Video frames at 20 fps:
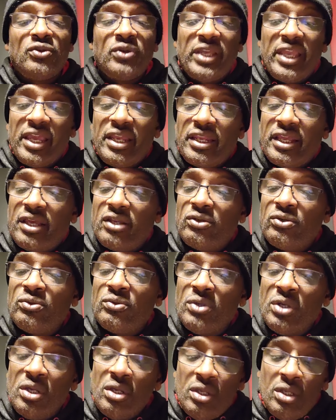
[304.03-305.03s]
you can't handle.
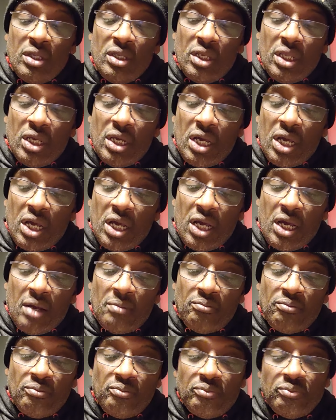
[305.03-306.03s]
Um,